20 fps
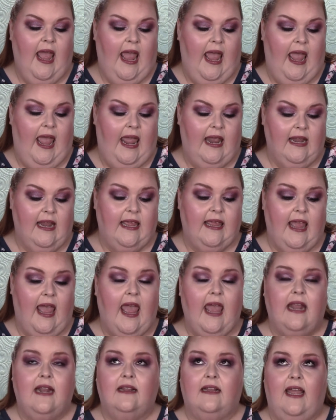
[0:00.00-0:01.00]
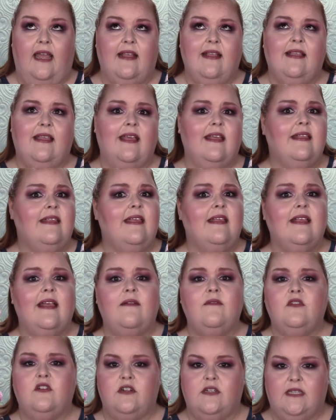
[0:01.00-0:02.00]
And again, like $67
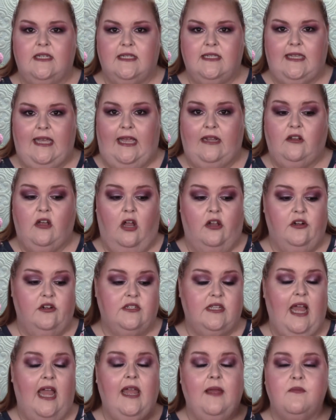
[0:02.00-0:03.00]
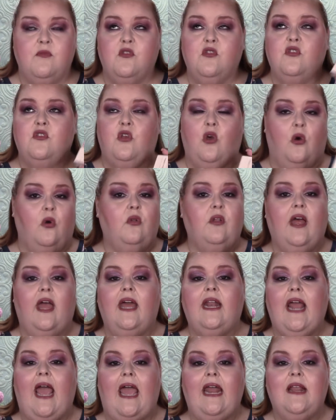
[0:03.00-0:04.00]
or $68. I am so
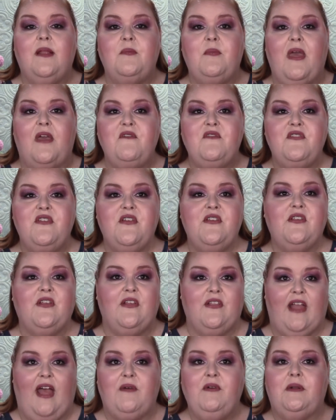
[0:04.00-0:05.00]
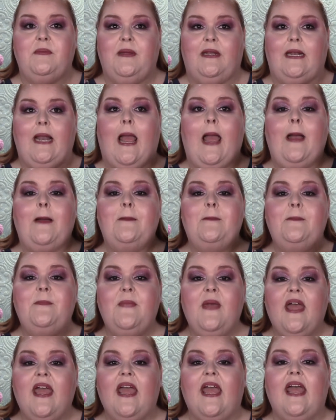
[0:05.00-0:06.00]
glad I didn't pay for this because I would have been
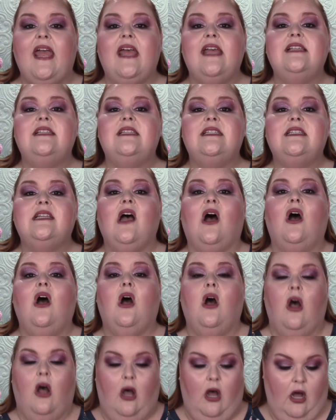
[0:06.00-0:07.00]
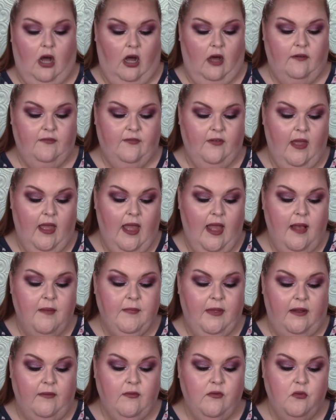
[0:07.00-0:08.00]
pissed off.
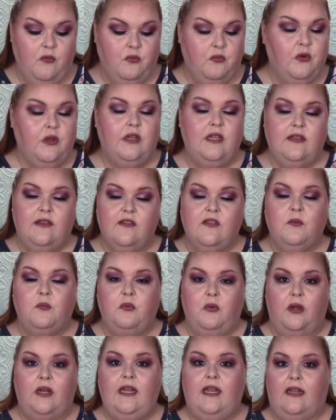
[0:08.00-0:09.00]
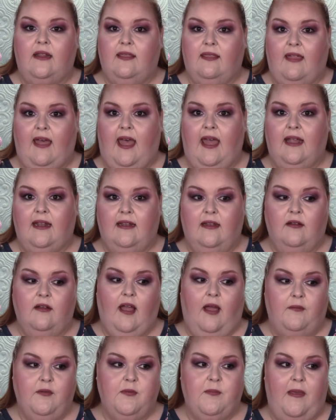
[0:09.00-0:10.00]
But it was really disappointing that
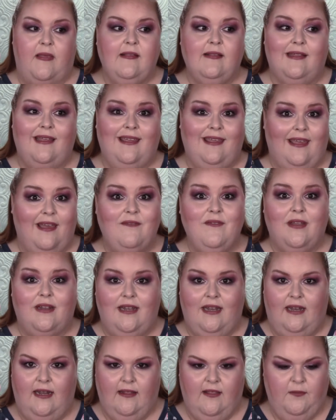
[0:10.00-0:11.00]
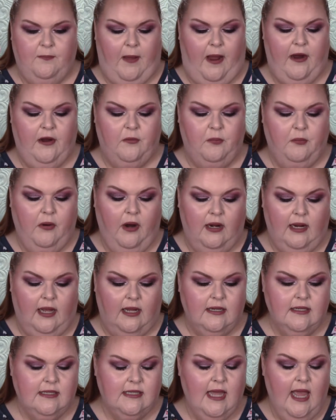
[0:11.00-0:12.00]
I was basically given an expired
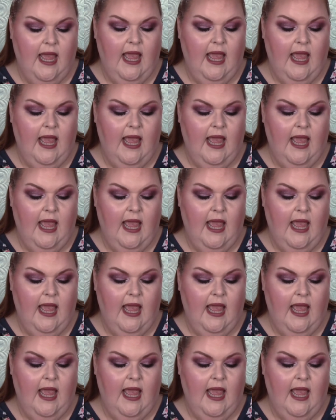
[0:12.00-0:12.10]
product